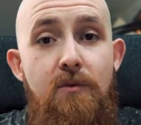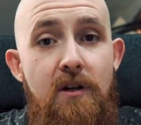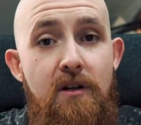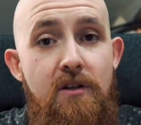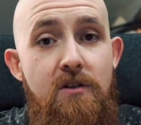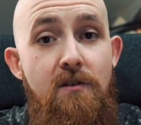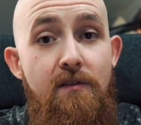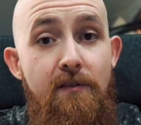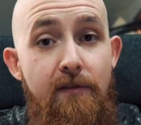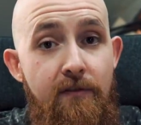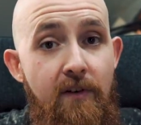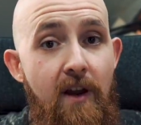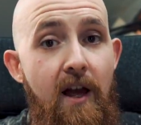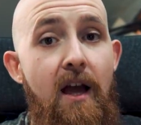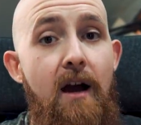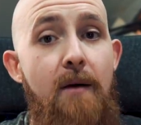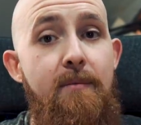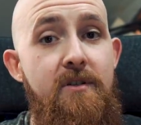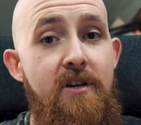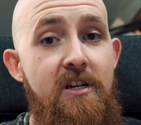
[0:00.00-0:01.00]
you want to sort of fly
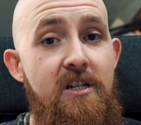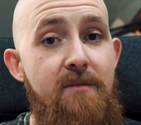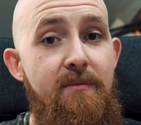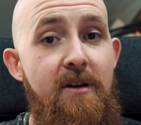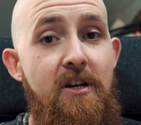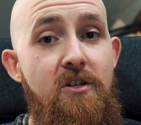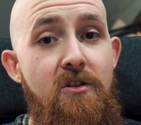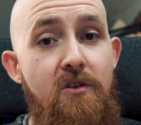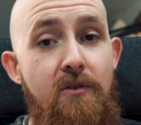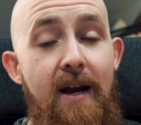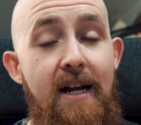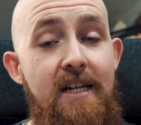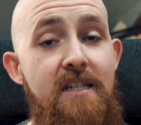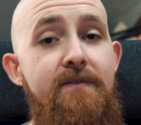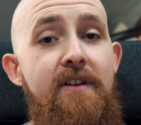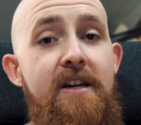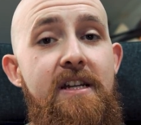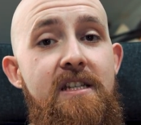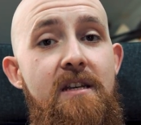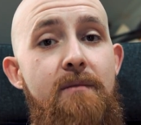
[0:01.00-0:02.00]
up to actually make sure you
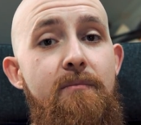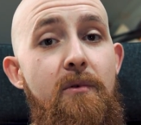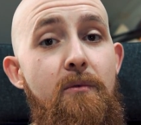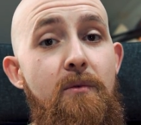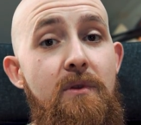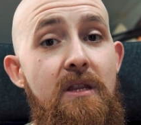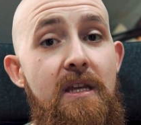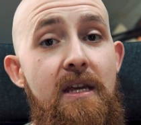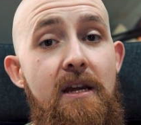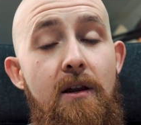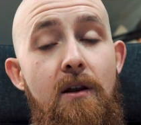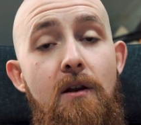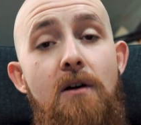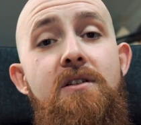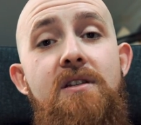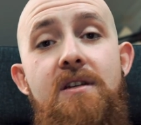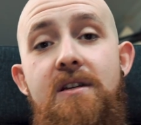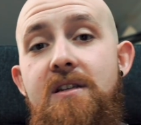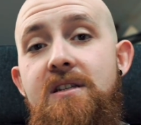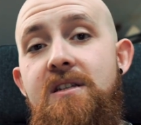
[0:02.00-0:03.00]
activate it. But with the
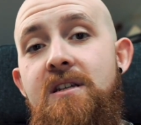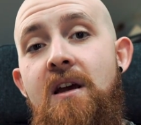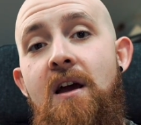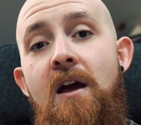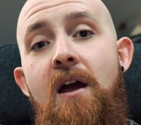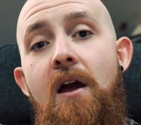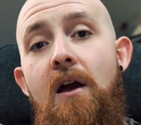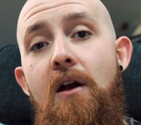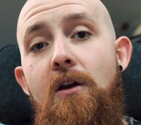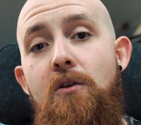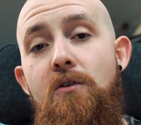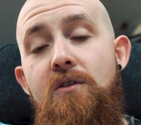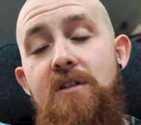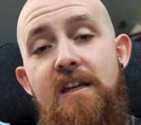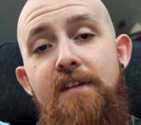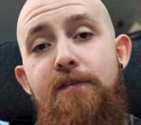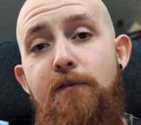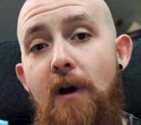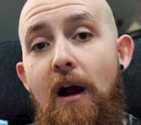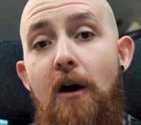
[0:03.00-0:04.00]
colossus, your
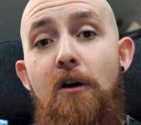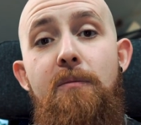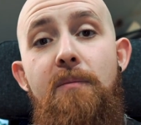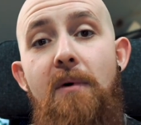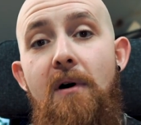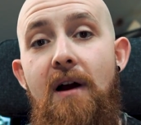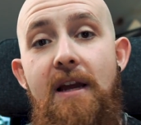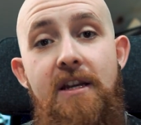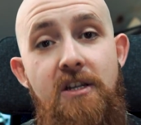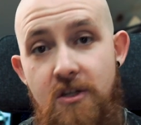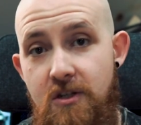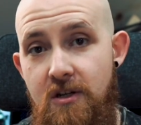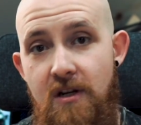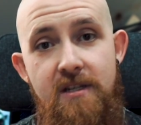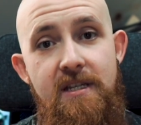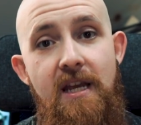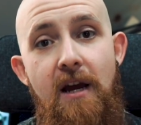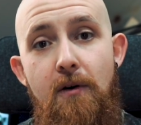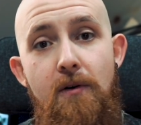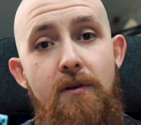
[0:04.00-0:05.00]
default health bar is
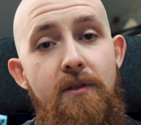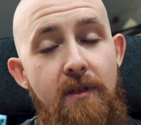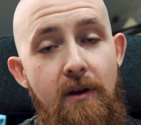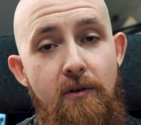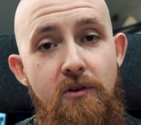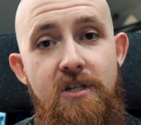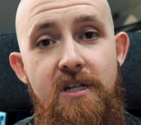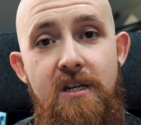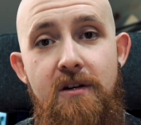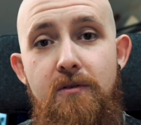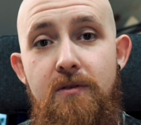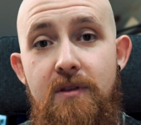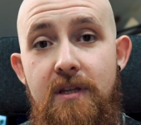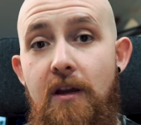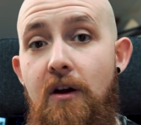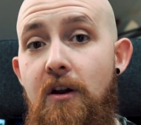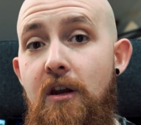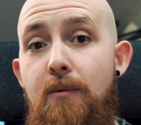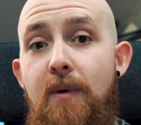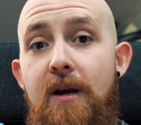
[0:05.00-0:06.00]
just health, no shield. The
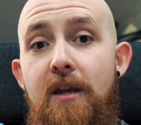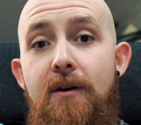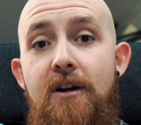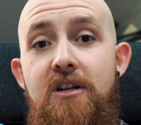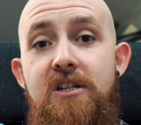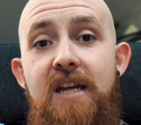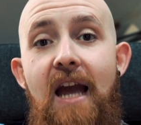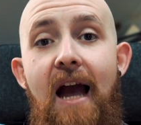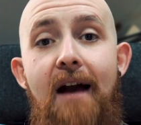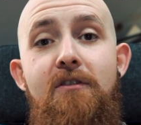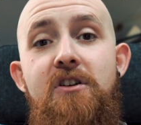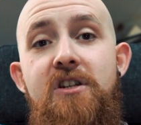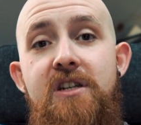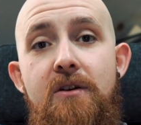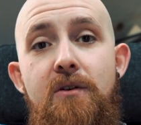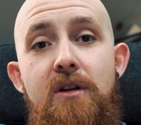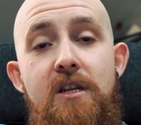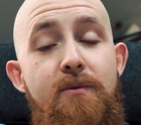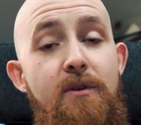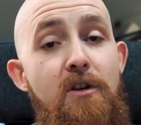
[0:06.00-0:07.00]
only way you actually have a
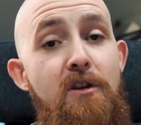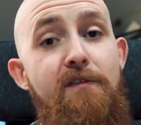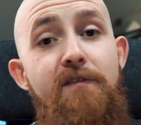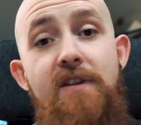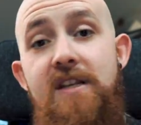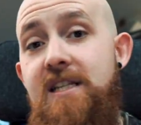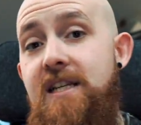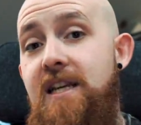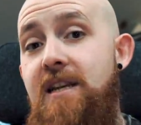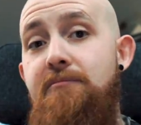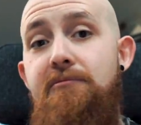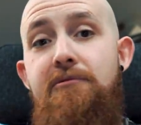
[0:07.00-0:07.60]
shield is when you physically